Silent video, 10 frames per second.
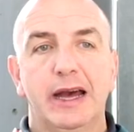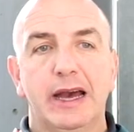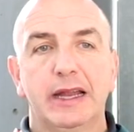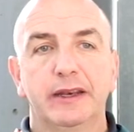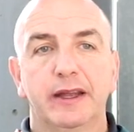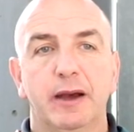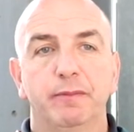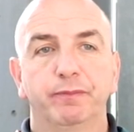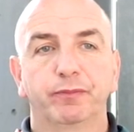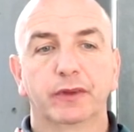And
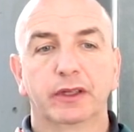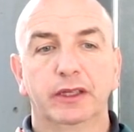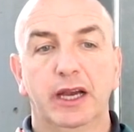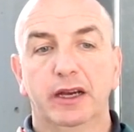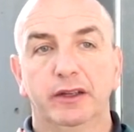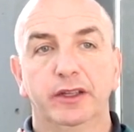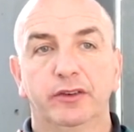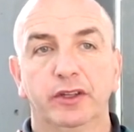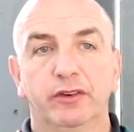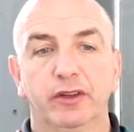yeah, and
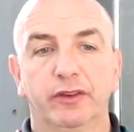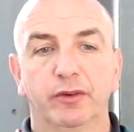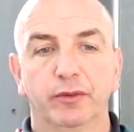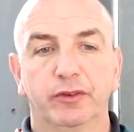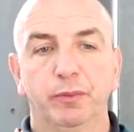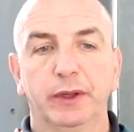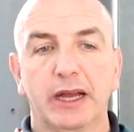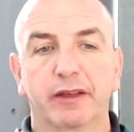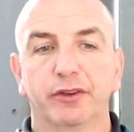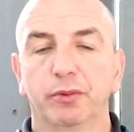it's a
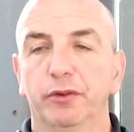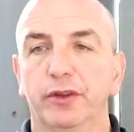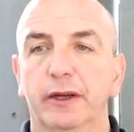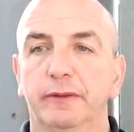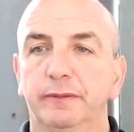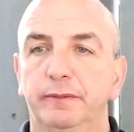big asset to us, yeah.